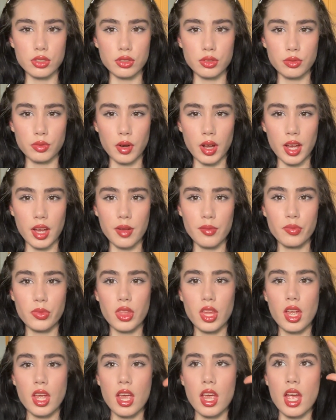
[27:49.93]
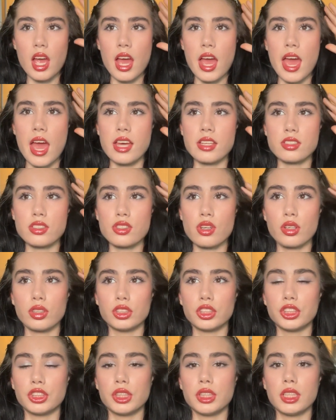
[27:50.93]
right? And so
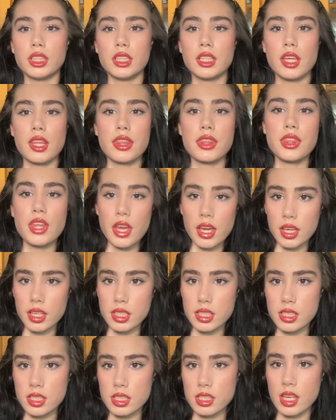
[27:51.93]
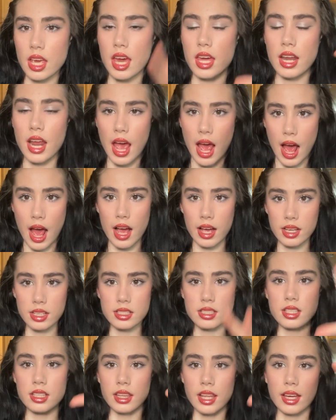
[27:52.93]
she thinks and
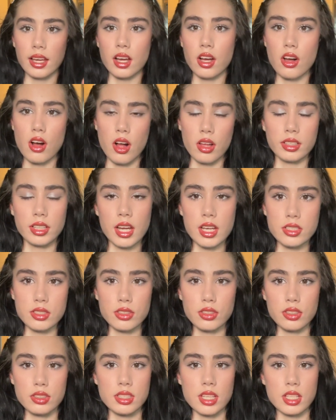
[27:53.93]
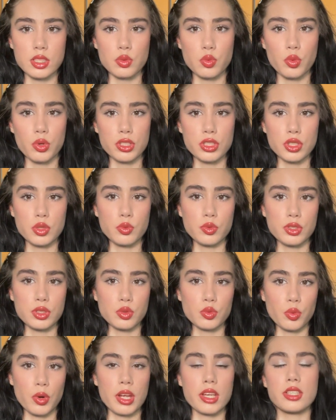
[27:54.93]
acts like a colonizer because that's what she was
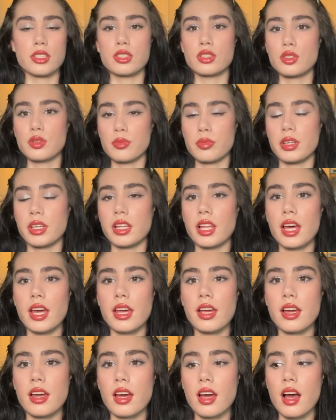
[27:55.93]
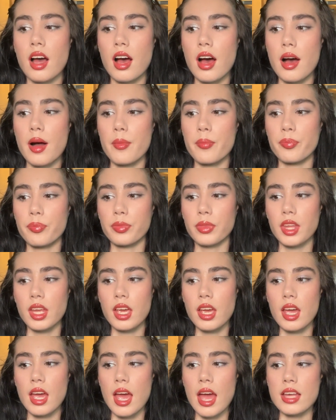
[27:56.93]
raised to be like. And
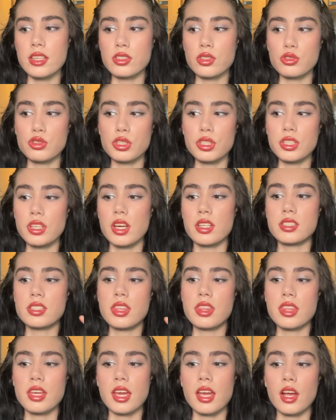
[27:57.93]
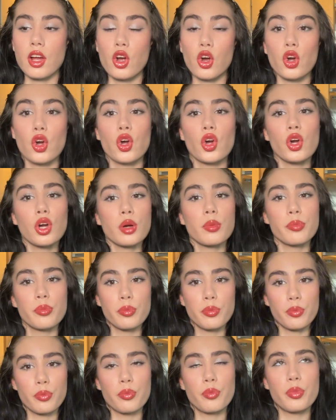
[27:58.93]
so she does think her
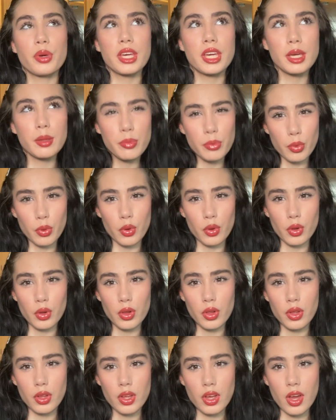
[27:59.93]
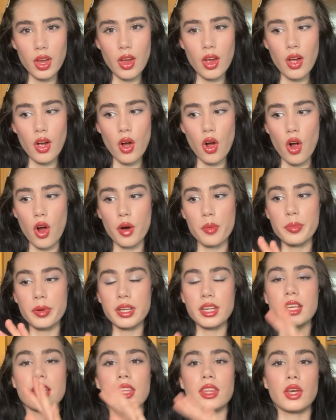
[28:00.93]
people are
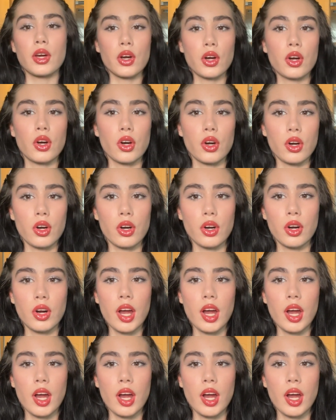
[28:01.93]
beneath her,